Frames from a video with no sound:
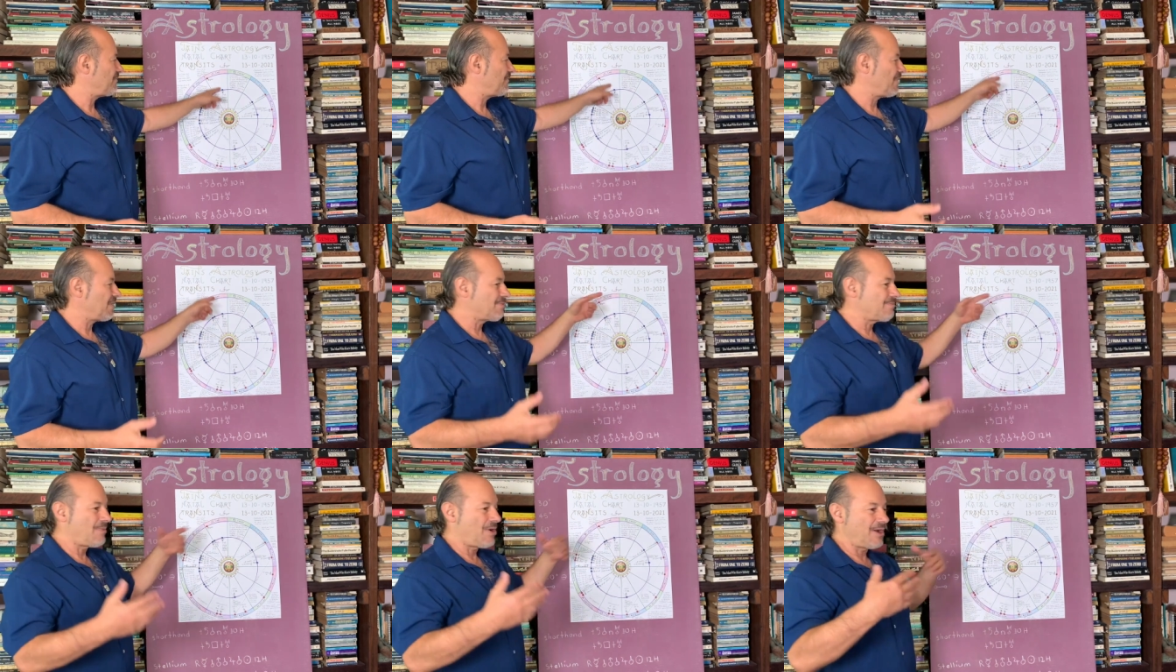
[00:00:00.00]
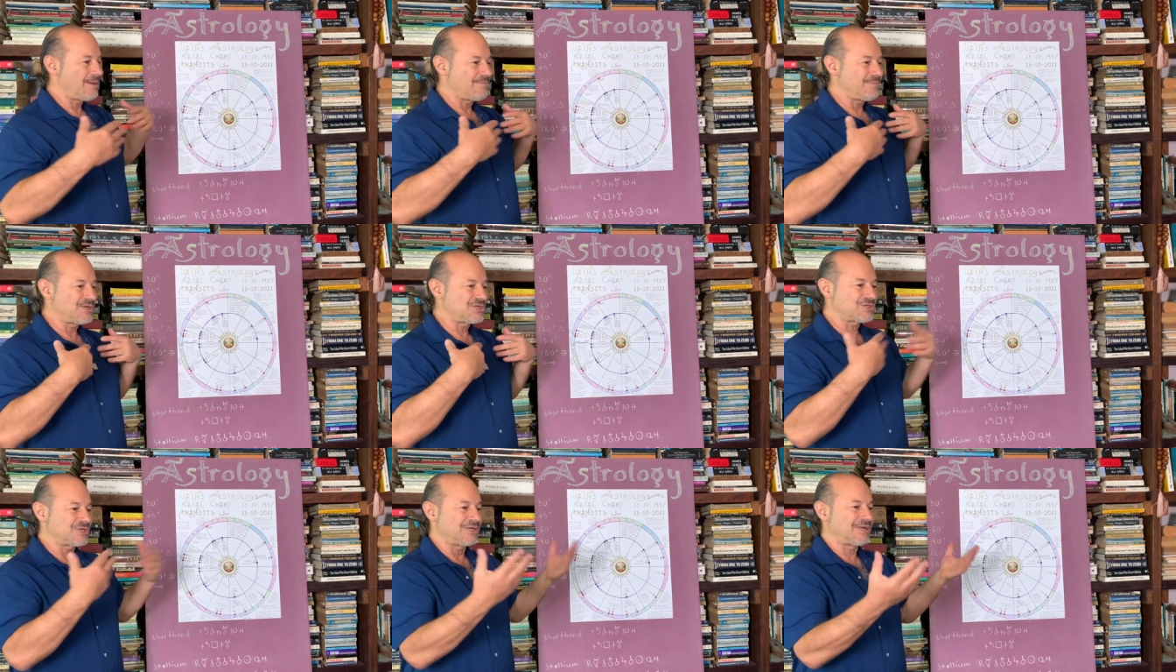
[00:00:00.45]
with my
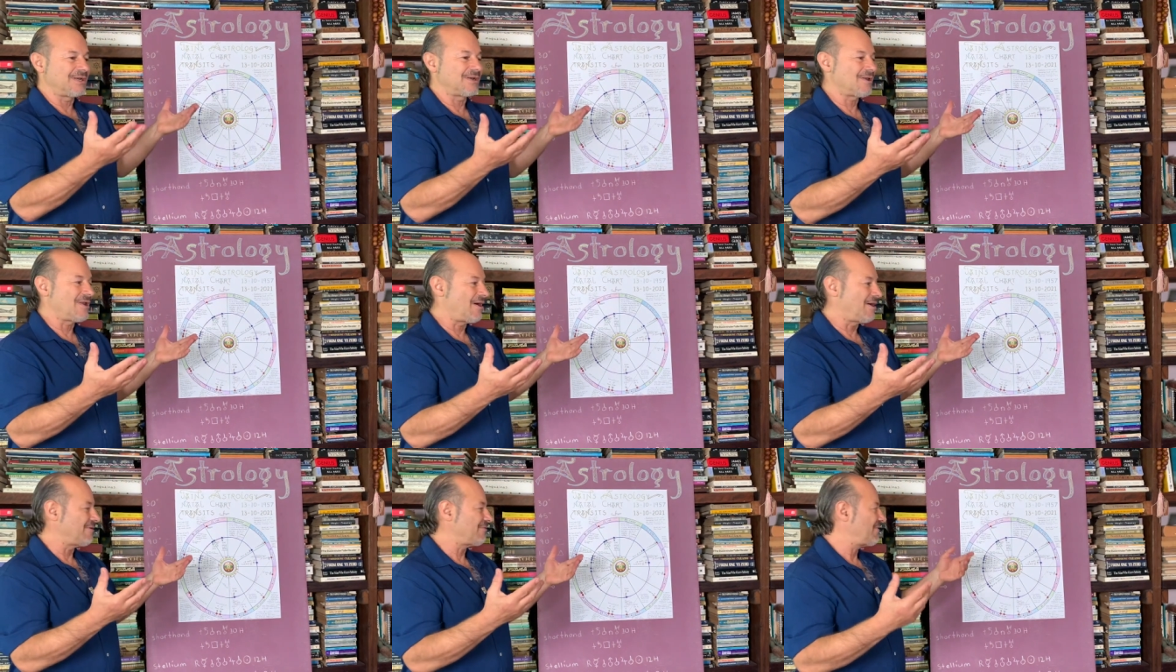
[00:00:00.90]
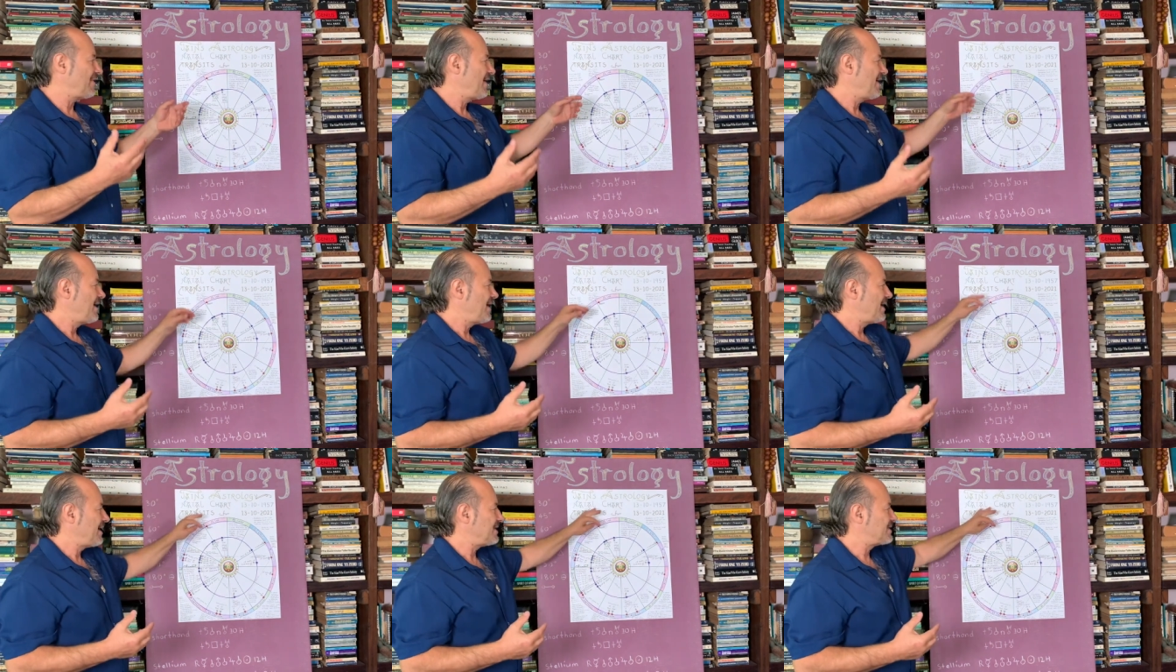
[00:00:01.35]
mission in life
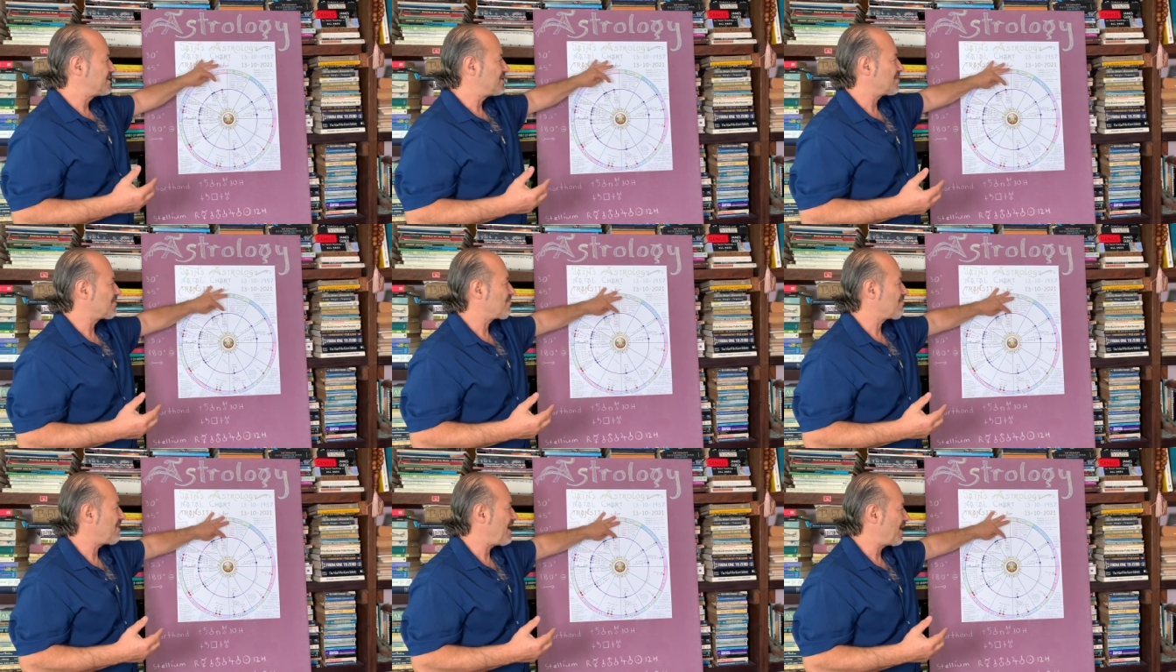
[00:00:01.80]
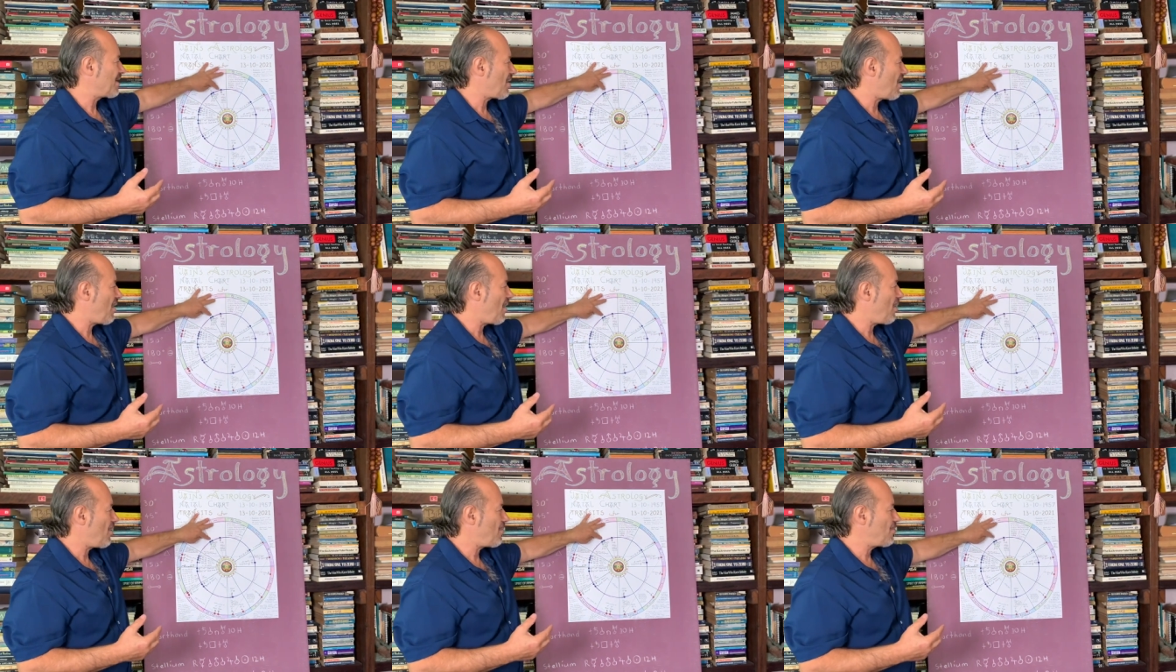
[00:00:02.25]
is to create a
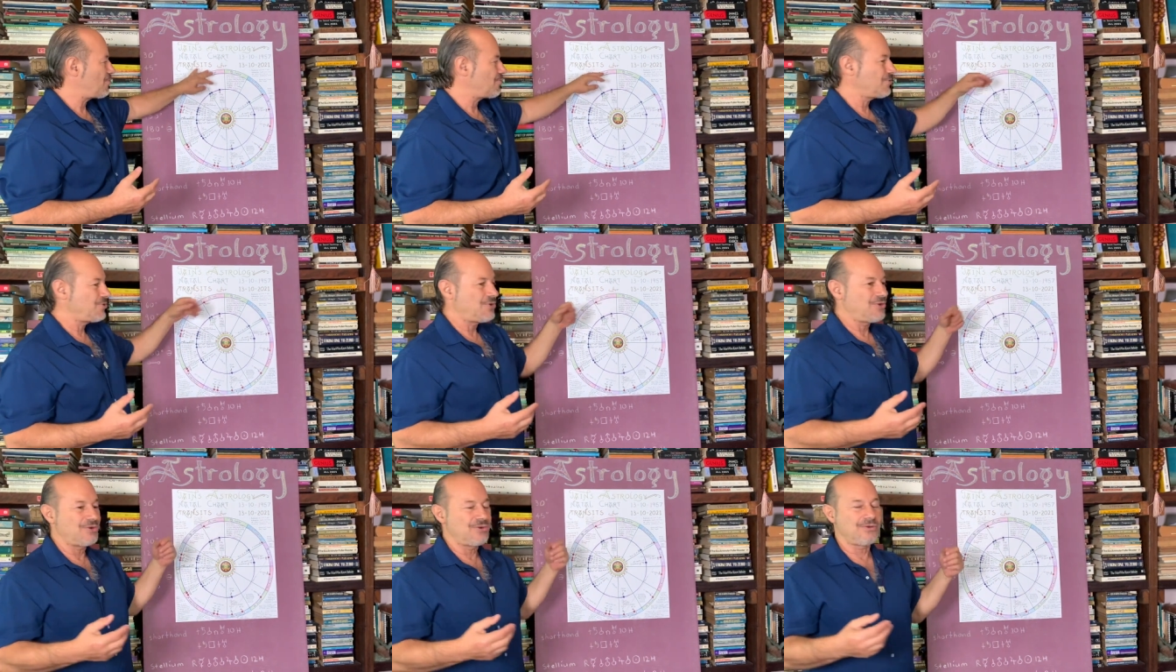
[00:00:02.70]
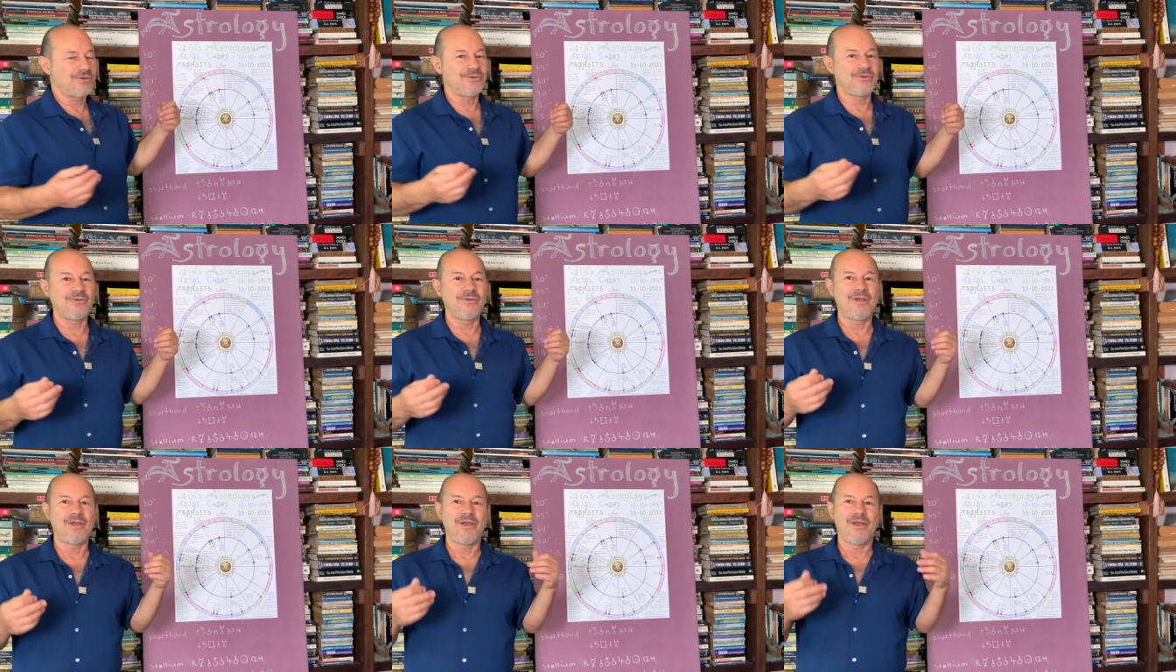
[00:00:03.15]
whole
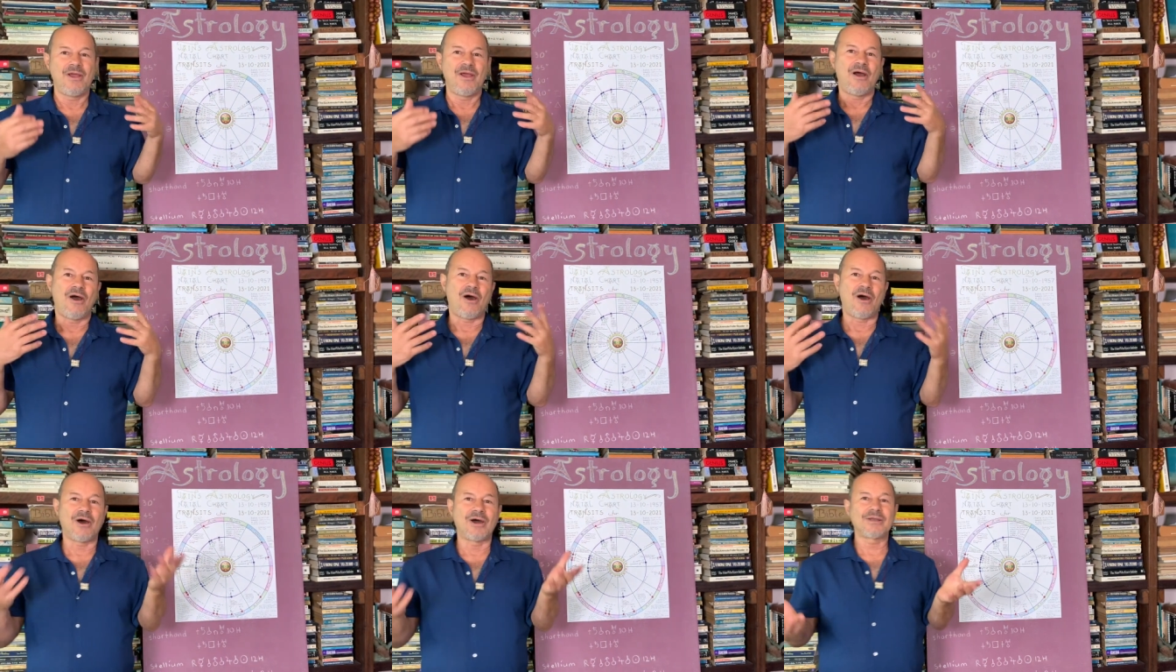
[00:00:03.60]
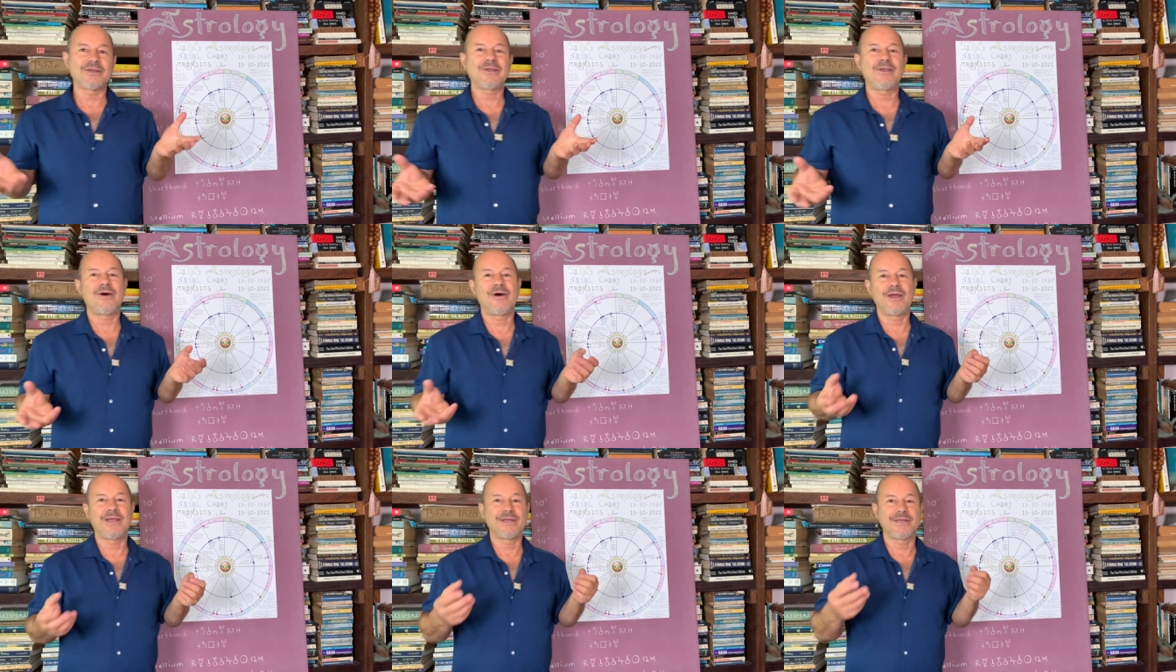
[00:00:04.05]
new
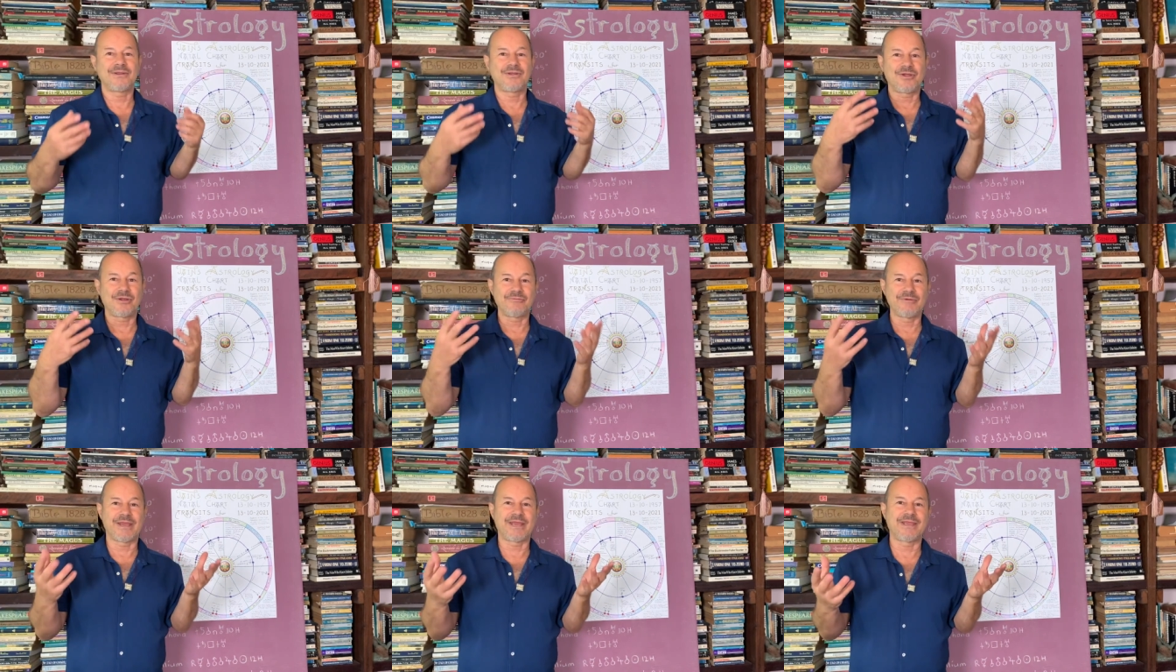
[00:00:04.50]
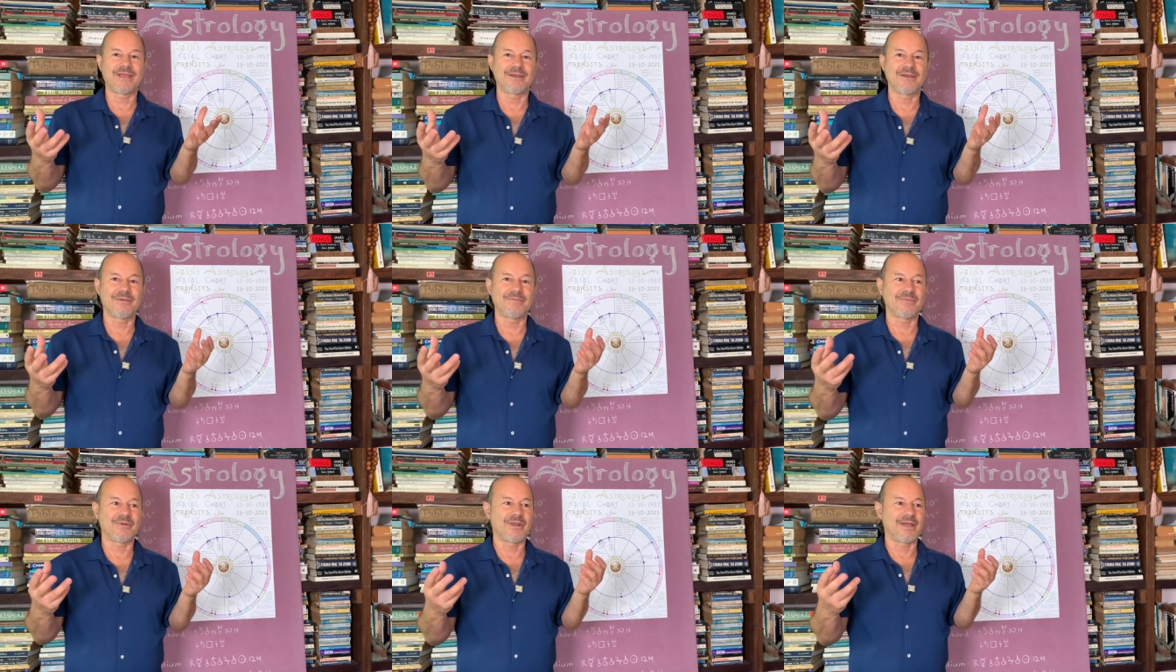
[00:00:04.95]
online
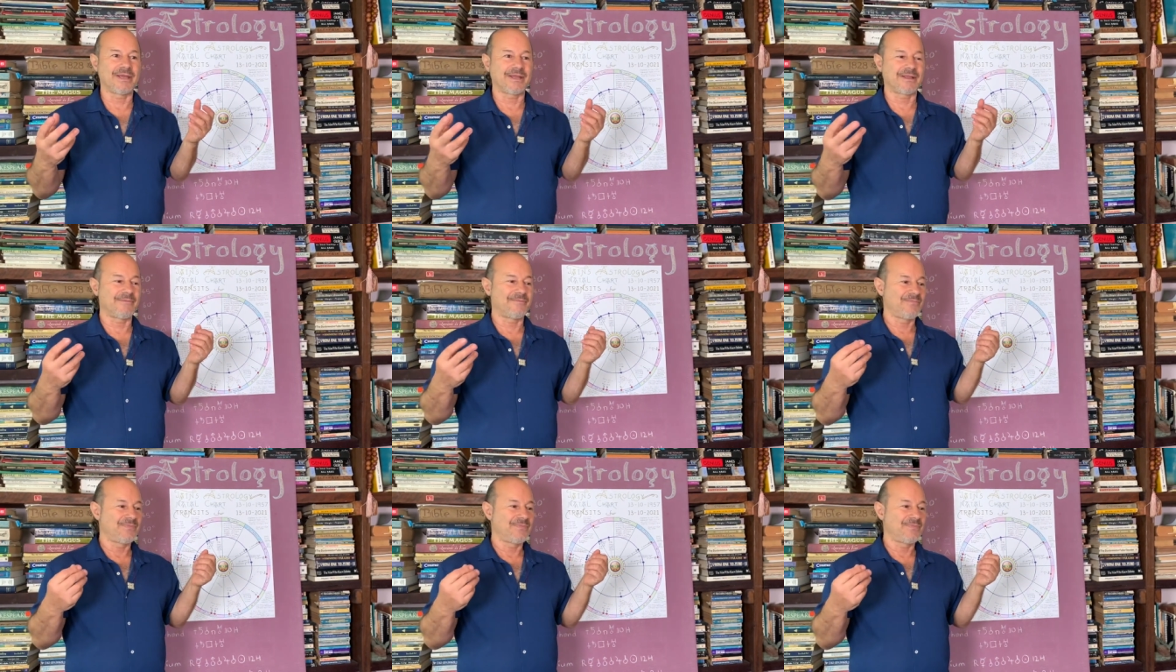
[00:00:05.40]
curriculum, like